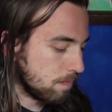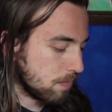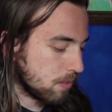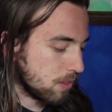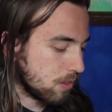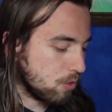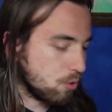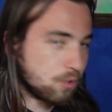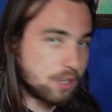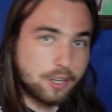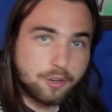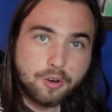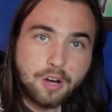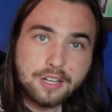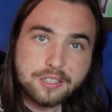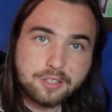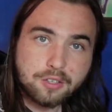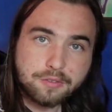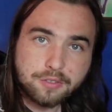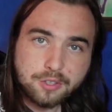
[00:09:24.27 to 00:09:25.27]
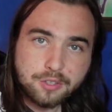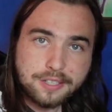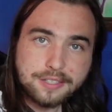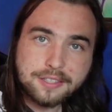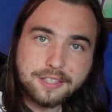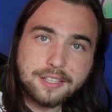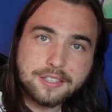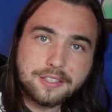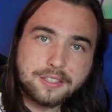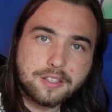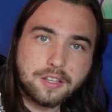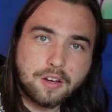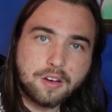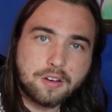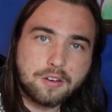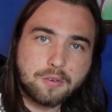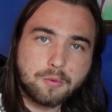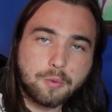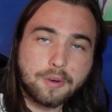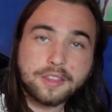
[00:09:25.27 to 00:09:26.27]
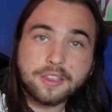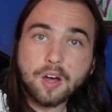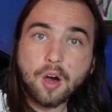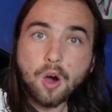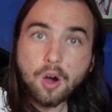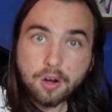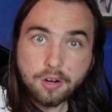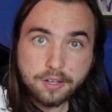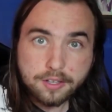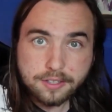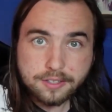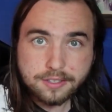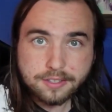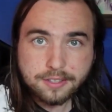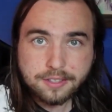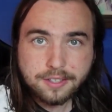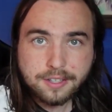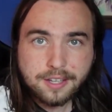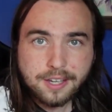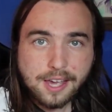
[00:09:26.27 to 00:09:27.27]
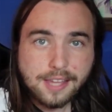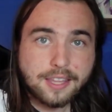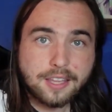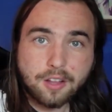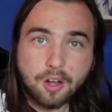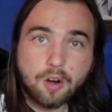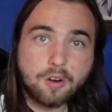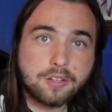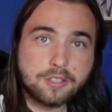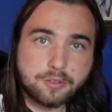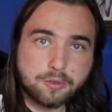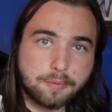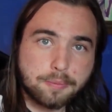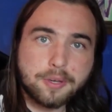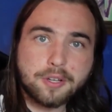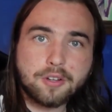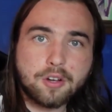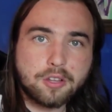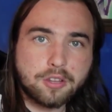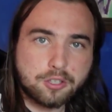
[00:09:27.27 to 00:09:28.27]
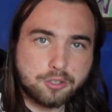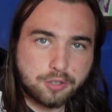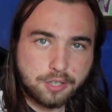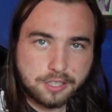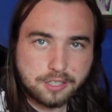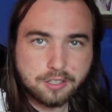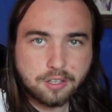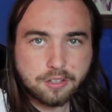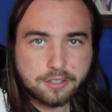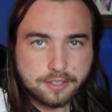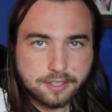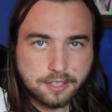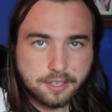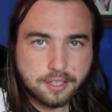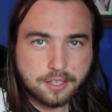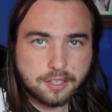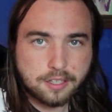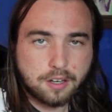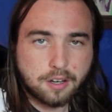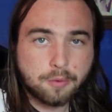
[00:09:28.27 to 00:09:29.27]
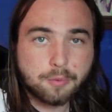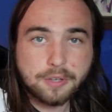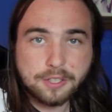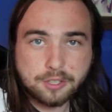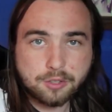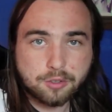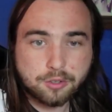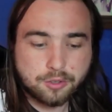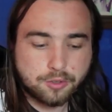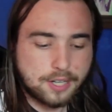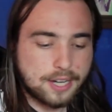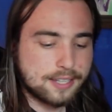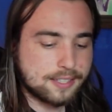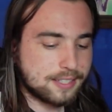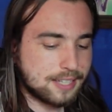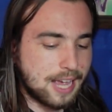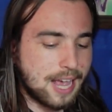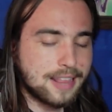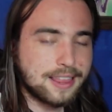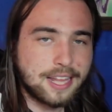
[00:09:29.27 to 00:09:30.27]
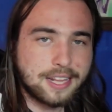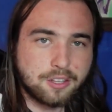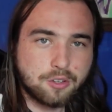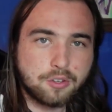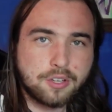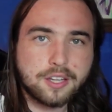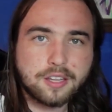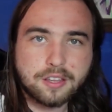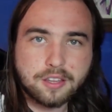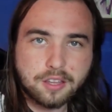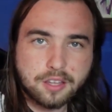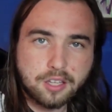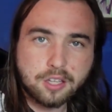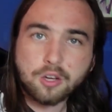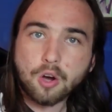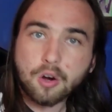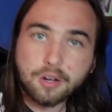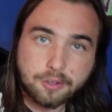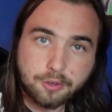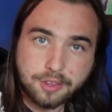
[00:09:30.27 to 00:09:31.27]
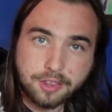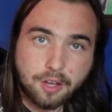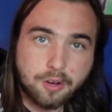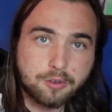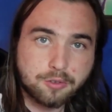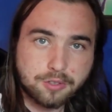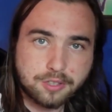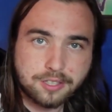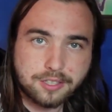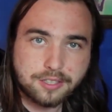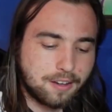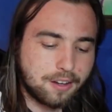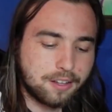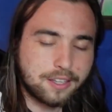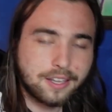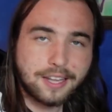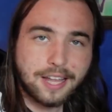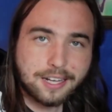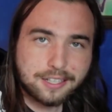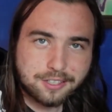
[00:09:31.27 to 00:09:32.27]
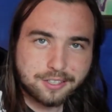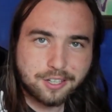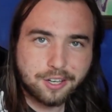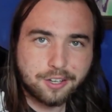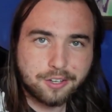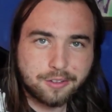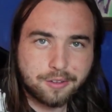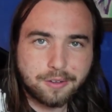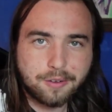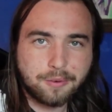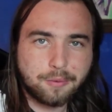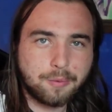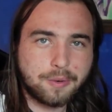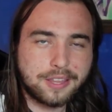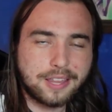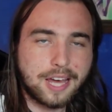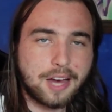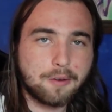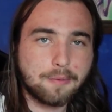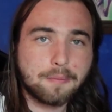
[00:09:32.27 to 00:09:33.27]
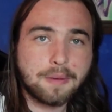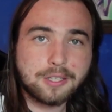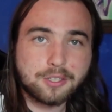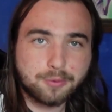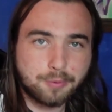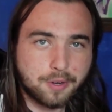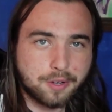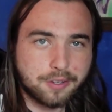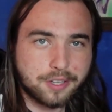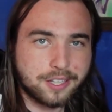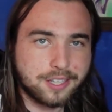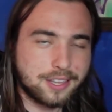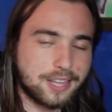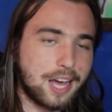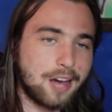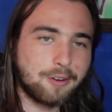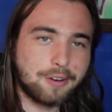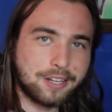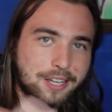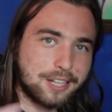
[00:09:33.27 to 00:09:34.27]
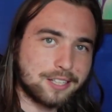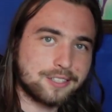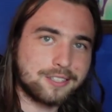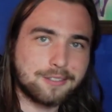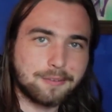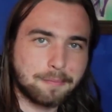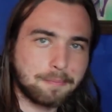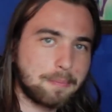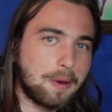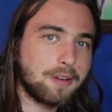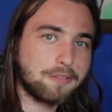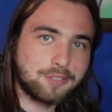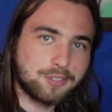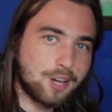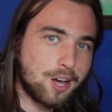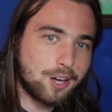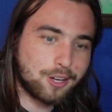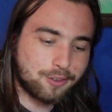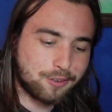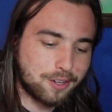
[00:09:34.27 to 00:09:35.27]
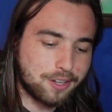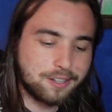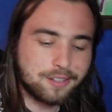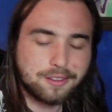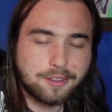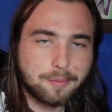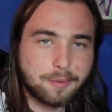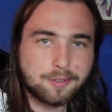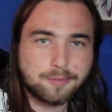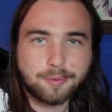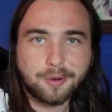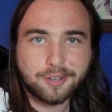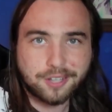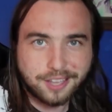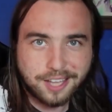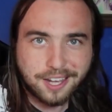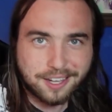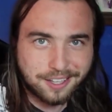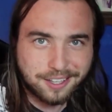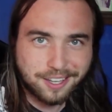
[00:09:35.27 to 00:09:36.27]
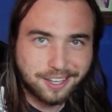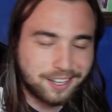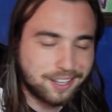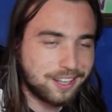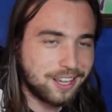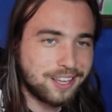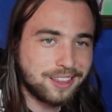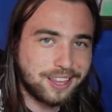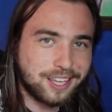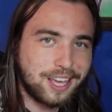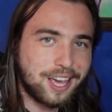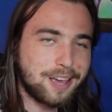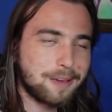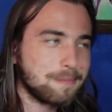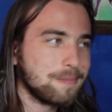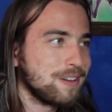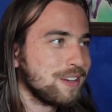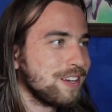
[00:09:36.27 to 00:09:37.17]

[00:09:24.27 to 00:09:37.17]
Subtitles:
you can crossover dress this with R's, and then ours will put all the Trickstars in the original dress, and then you can guard with those on the next turn without much worry. Now, against Bavsagra, the most broken deck in the game,